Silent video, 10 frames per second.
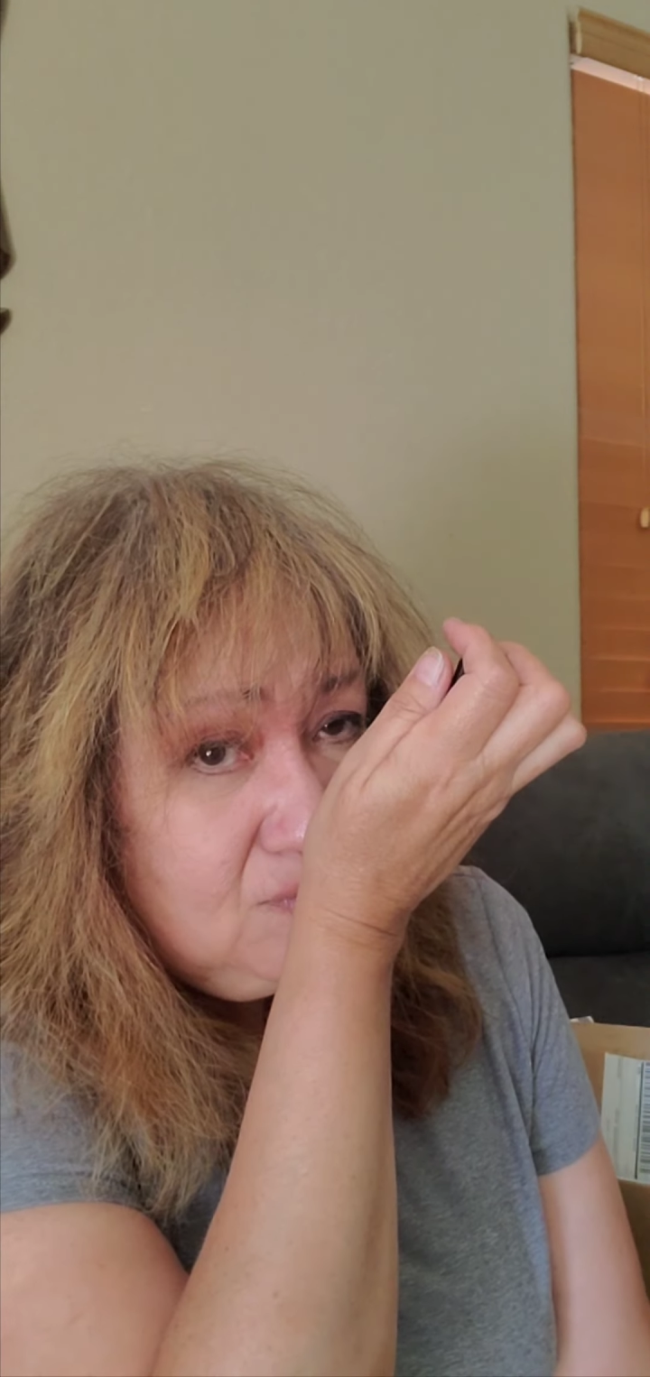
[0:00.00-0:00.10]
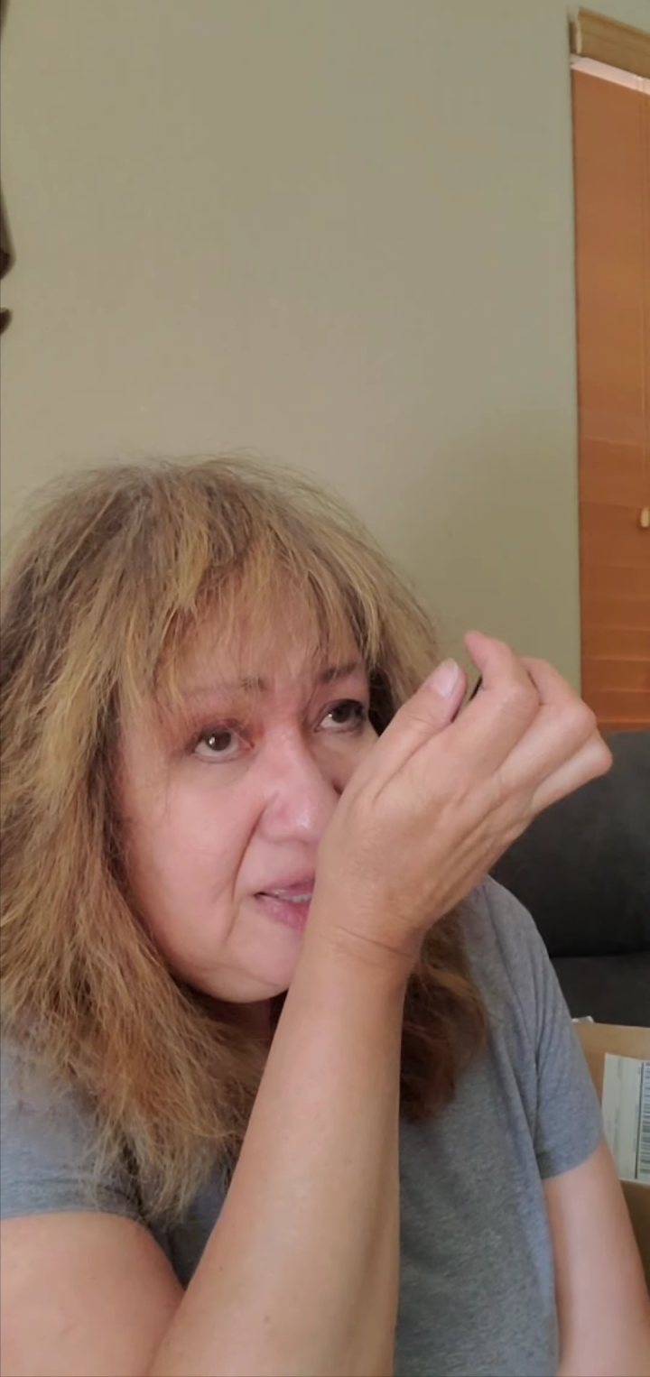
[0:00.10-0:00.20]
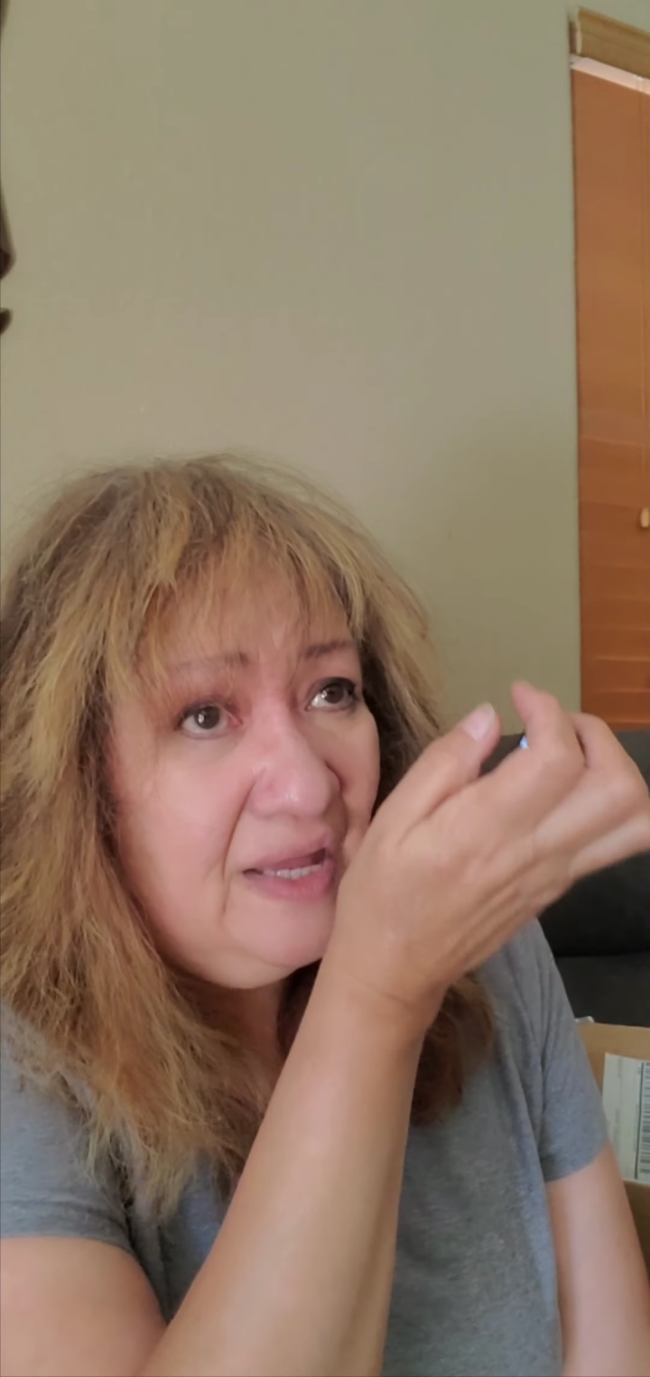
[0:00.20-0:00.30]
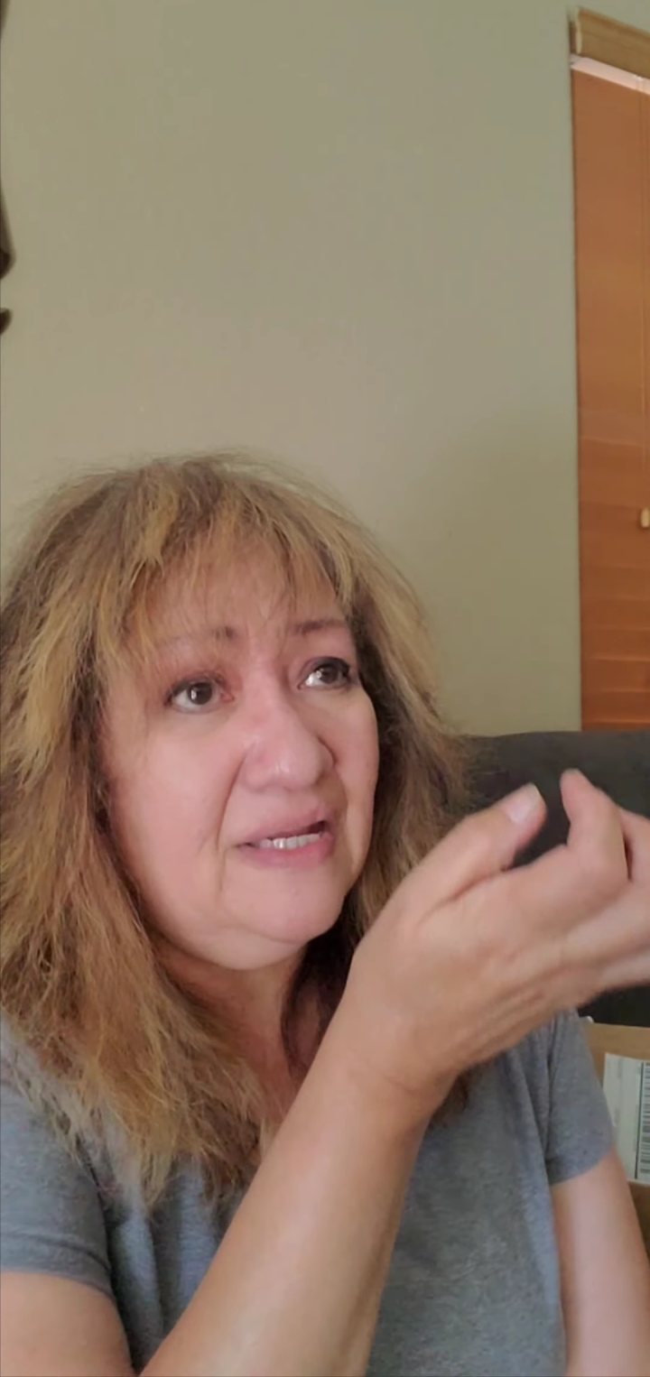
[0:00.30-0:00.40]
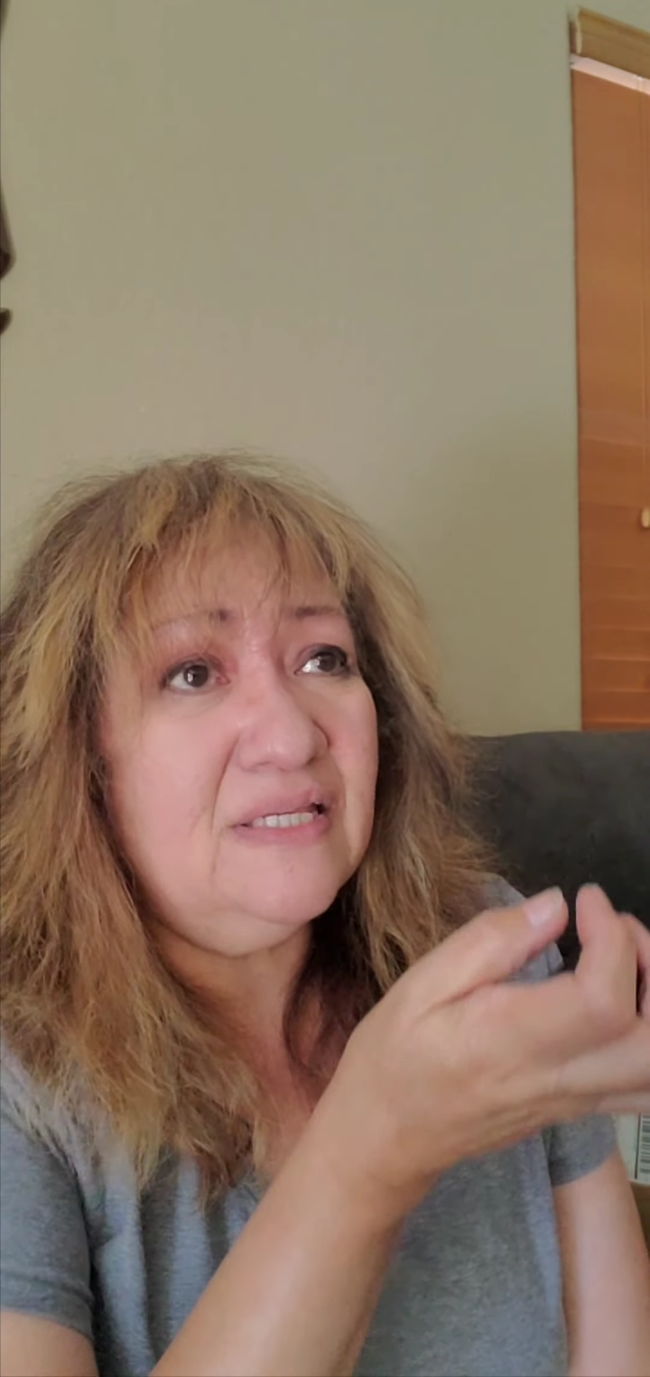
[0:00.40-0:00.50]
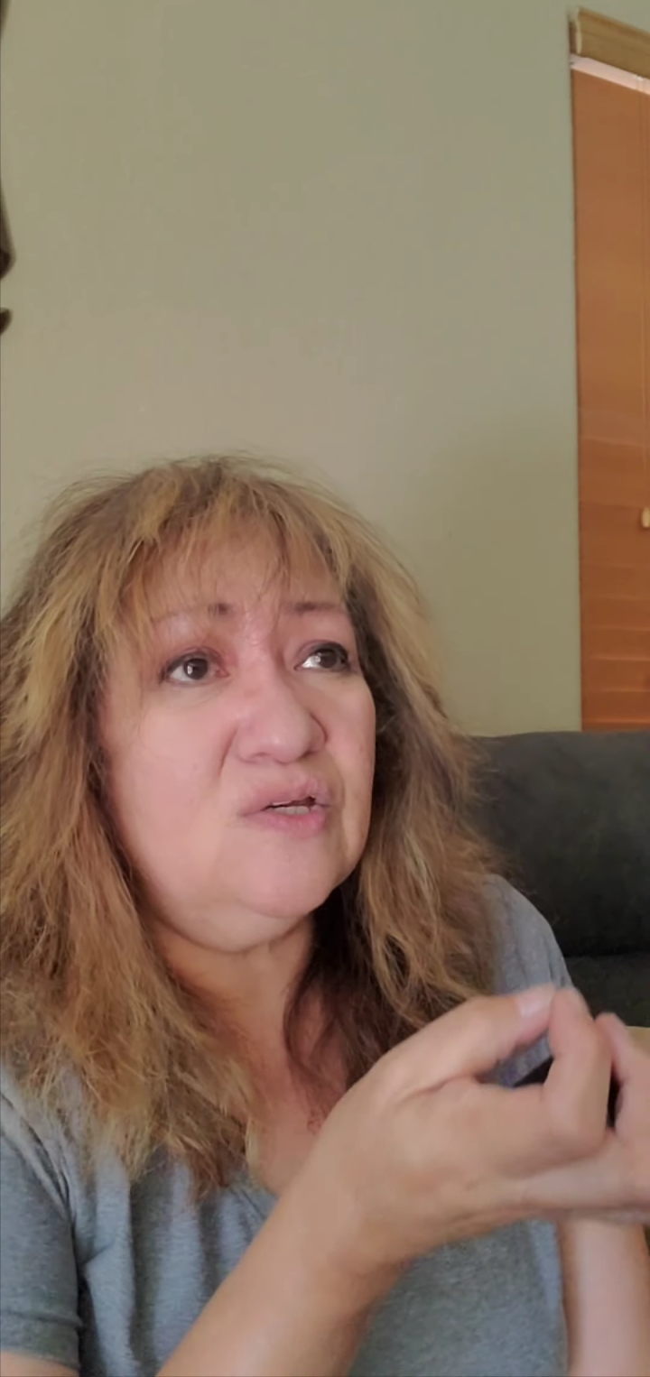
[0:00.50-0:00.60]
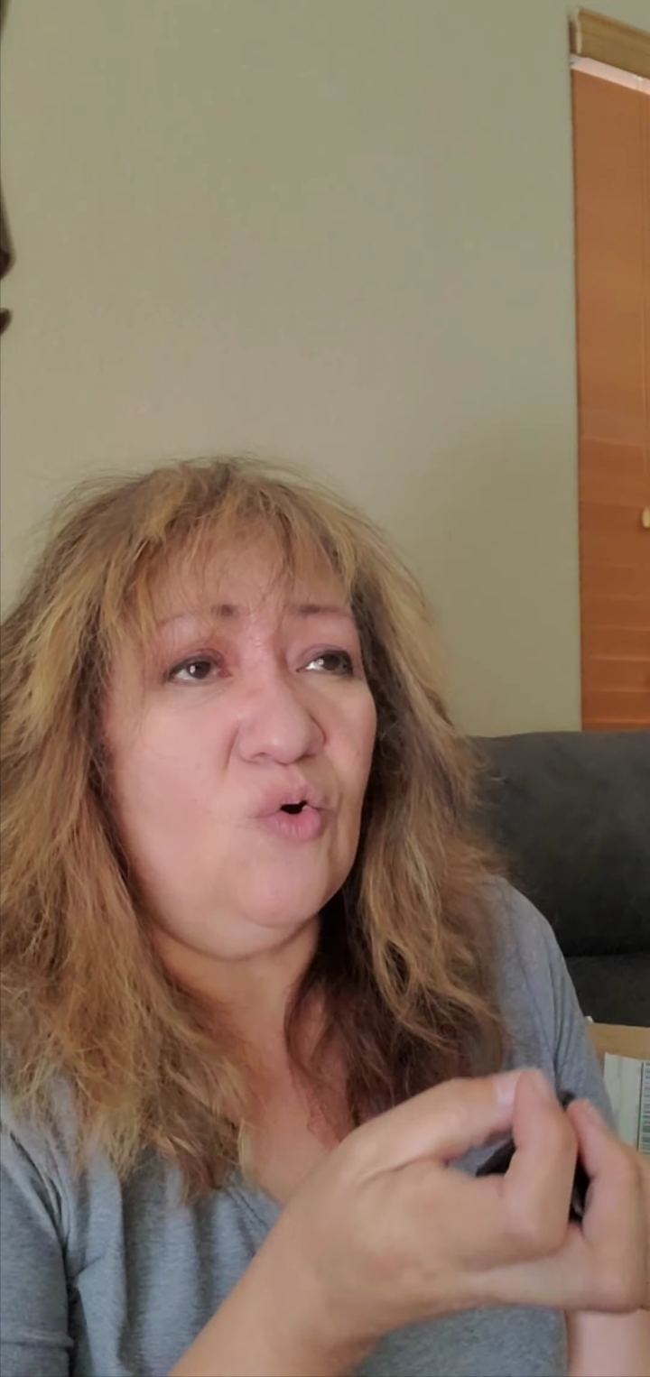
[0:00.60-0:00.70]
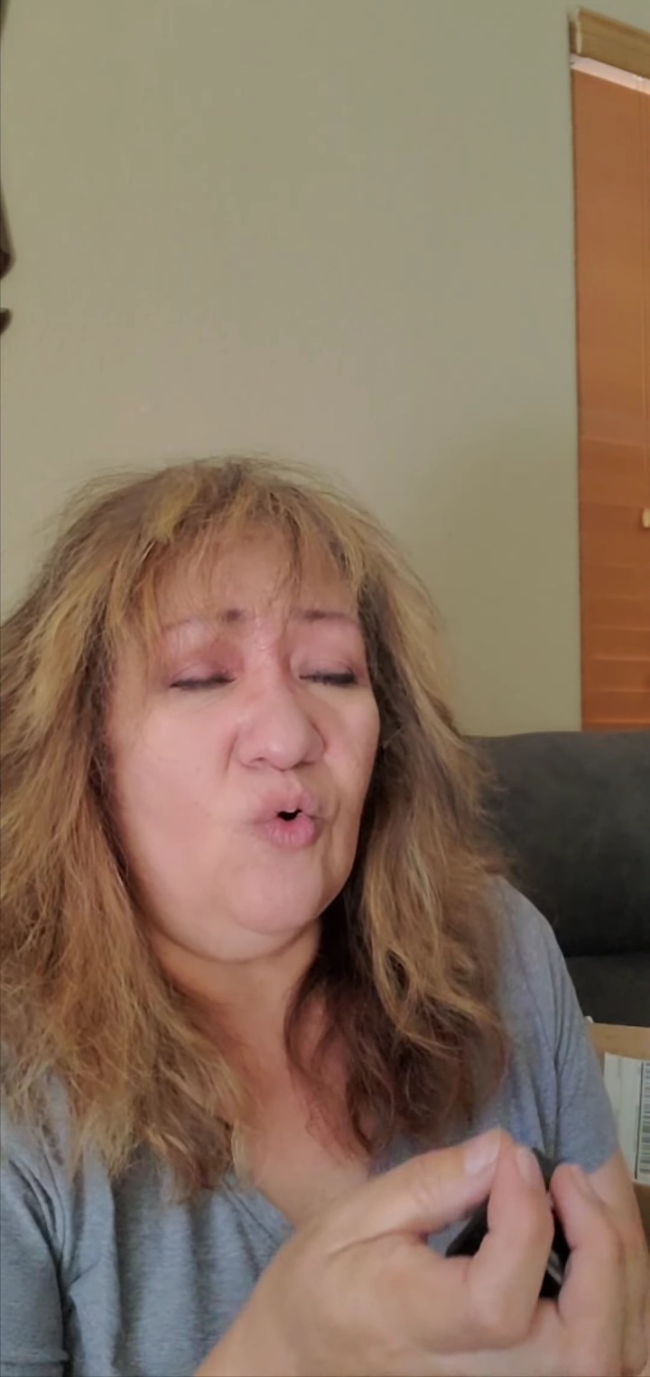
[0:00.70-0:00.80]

And it's